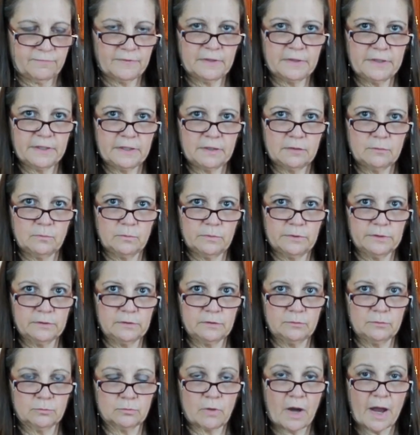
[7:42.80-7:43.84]
filling
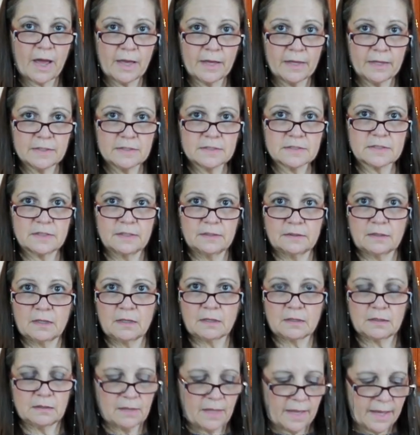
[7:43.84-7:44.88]
will rise and
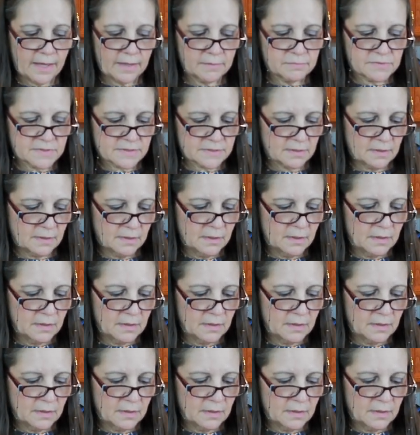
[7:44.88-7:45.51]
not collapse.